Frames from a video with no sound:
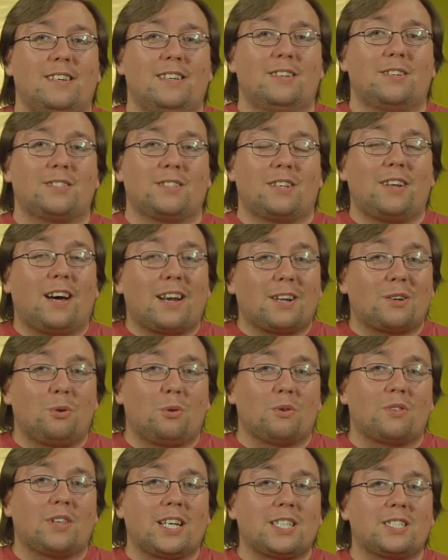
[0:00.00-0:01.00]
There's a lot of
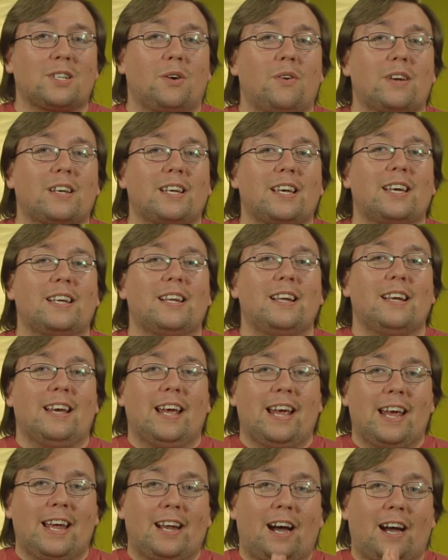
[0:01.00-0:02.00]
cool things going in,
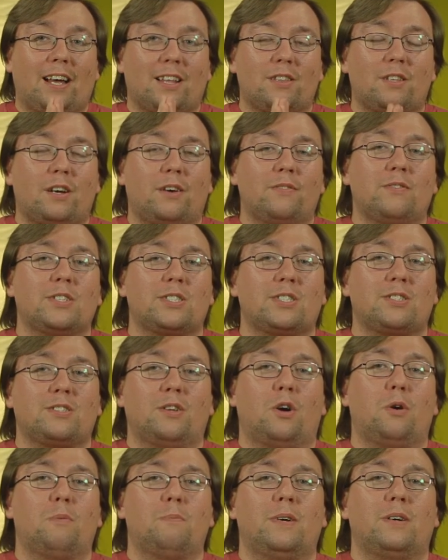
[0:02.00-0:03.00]
and I love this
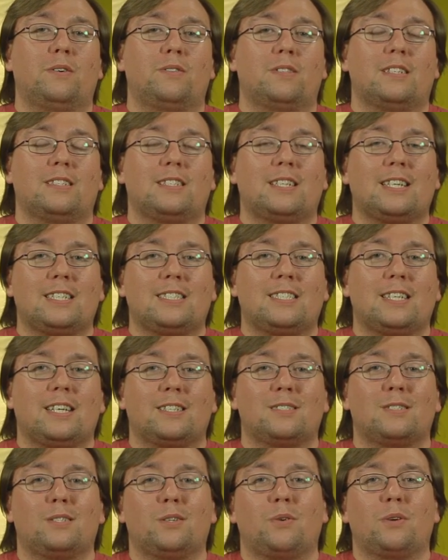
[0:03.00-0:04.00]
slow build that D C
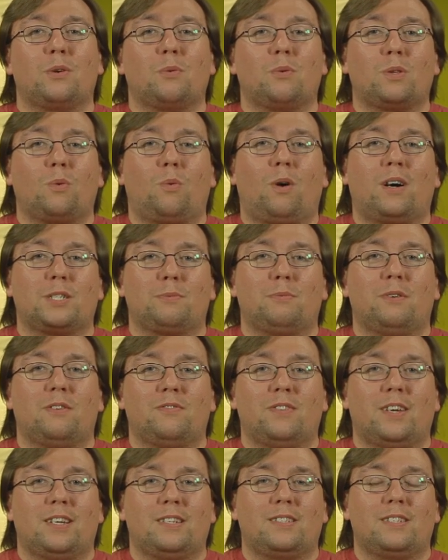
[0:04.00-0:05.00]
is doing with the Watchmen
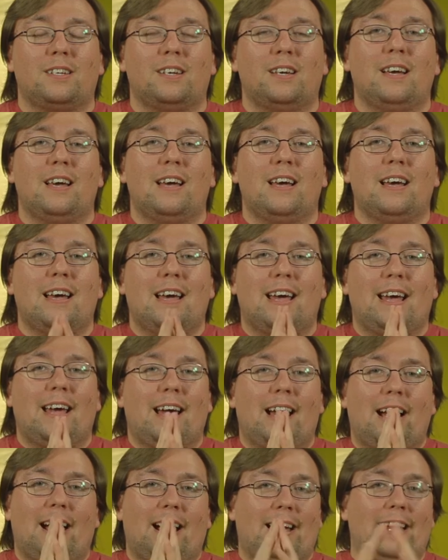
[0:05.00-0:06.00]
event.
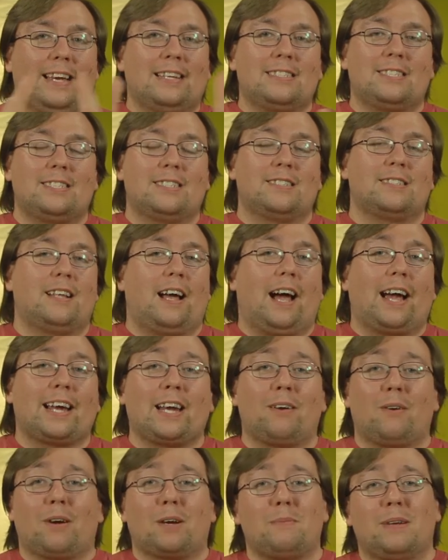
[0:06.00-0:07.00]
It's just, I
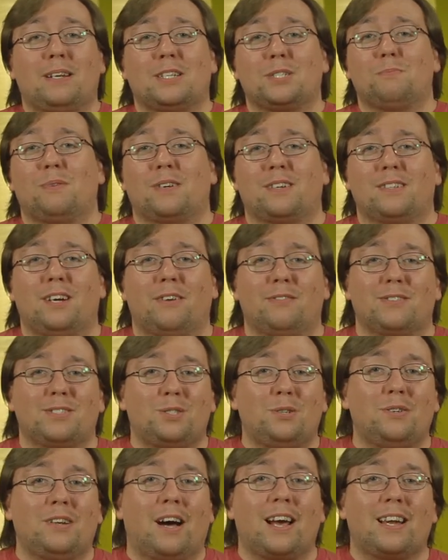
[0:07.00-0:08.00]
can't recommend this book enough.
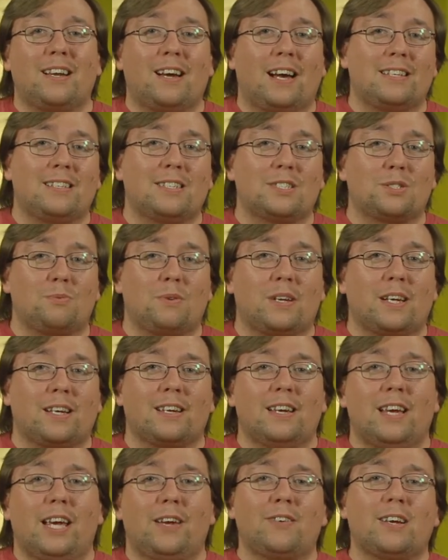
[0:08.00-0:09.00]
It's two ninety-nine this week.
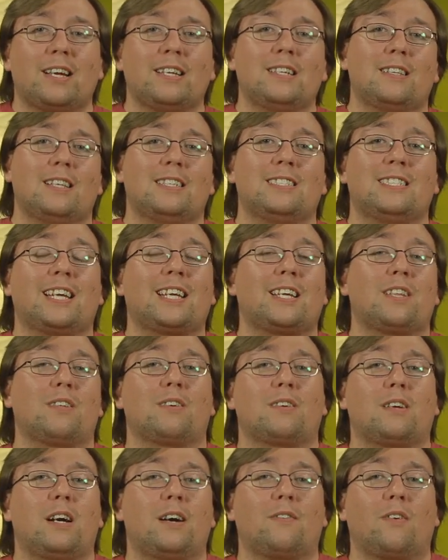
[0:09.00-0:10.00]
If you're getting the
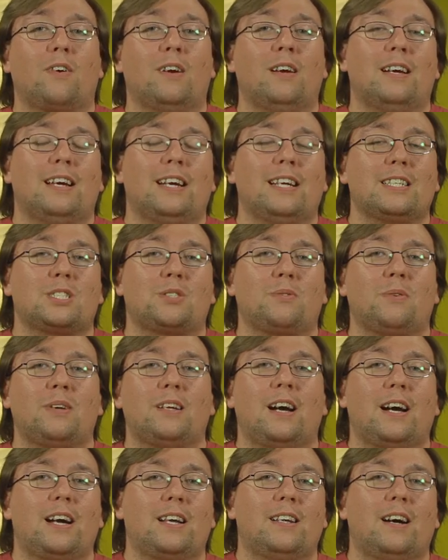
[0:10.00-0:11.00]
lenticular cover, it's three
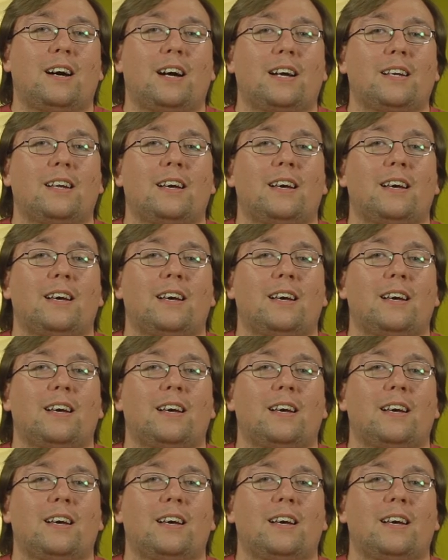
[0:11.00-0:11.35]
ninety-nine.